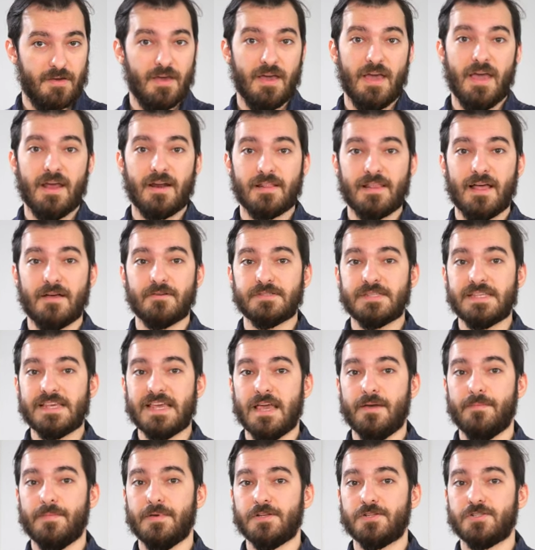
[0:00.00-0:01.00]
It allows the
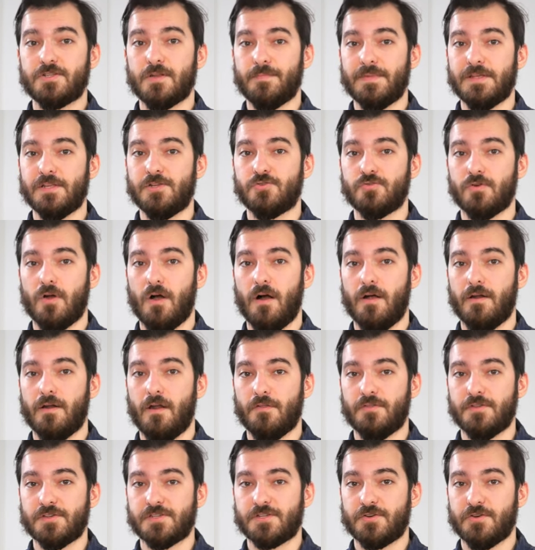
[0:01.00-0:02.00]
image to be drawn on
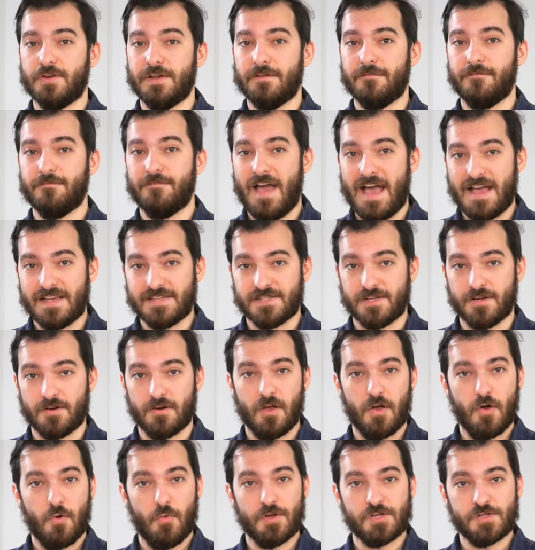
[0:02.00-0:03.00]
the screen faster,
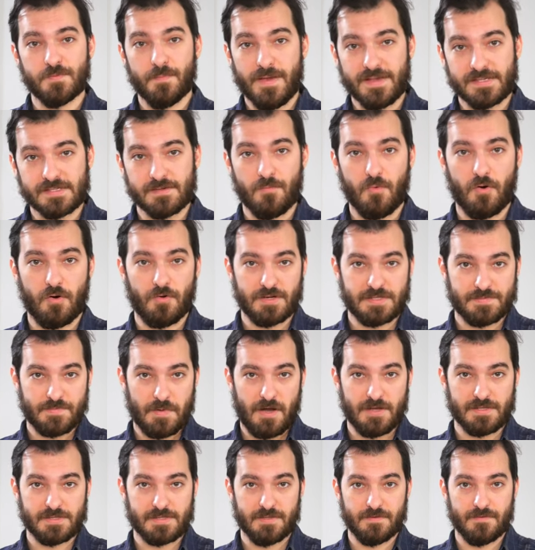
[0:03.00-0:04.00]
which makes it more
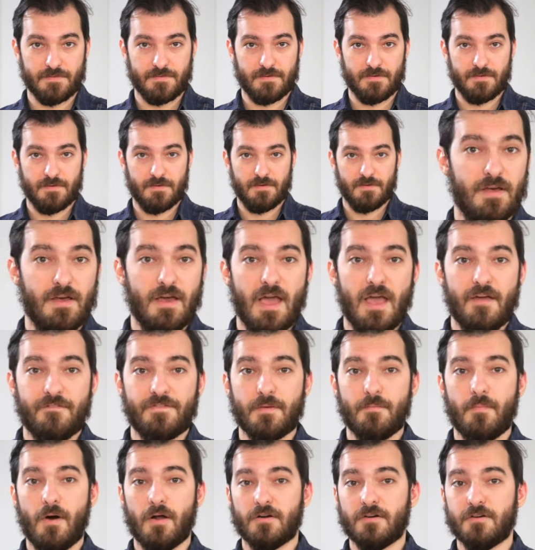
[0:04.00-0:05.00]
responsive. If the
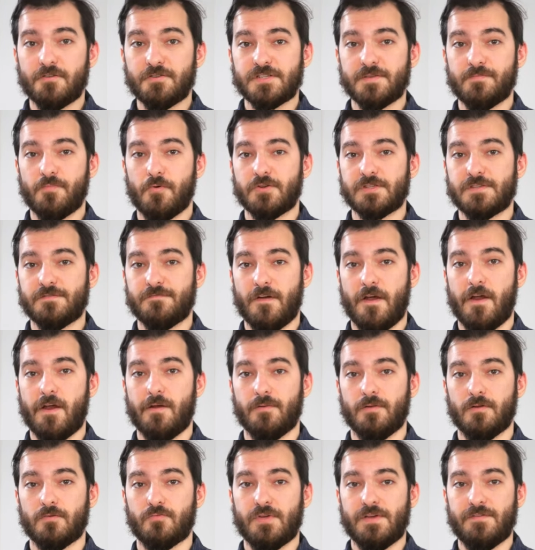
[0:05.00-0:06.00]
monitor supports
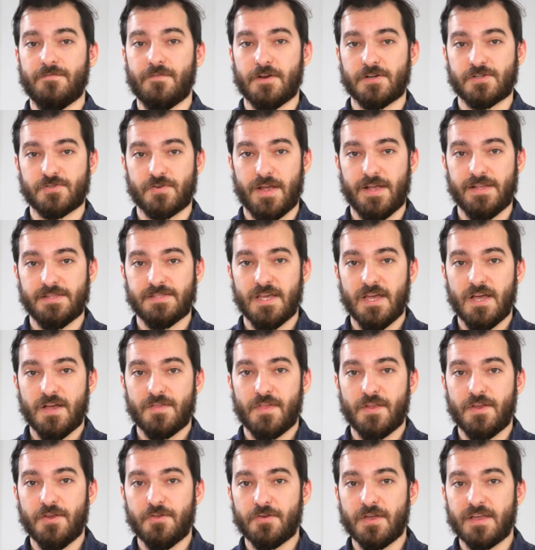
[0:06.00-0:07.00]
variable refresh rates,
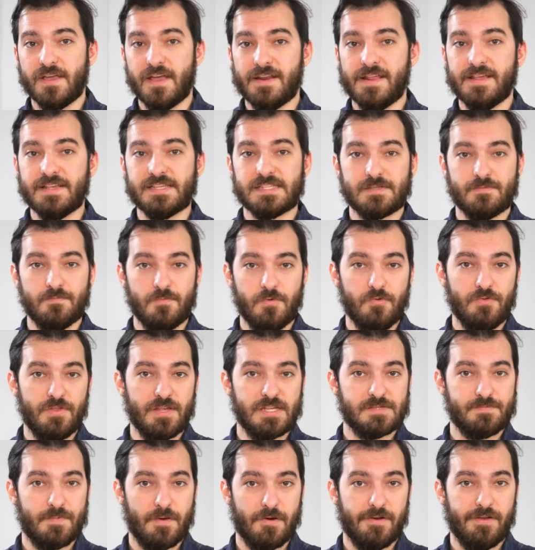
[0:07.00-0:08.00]
then you can get a smooth
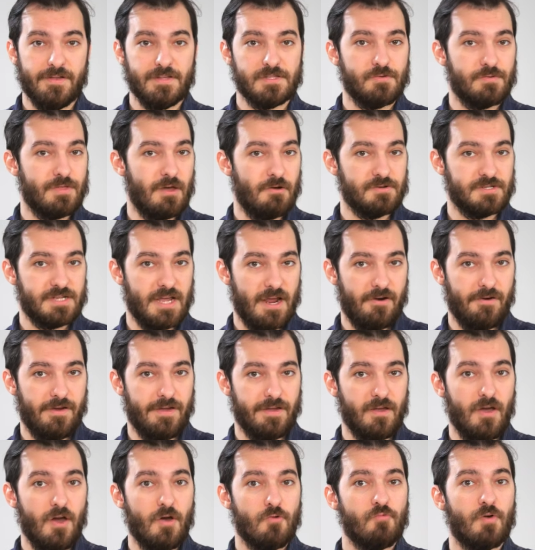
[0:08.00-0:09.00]
experience without
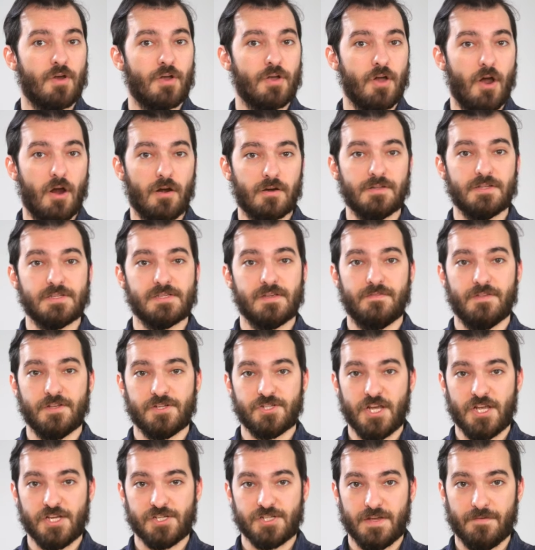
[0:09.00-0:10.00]
tearing, regardless of the
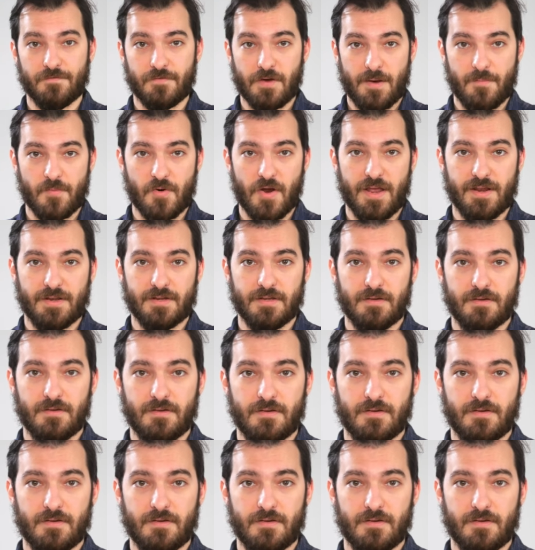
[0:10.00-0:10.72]
changing frame rate.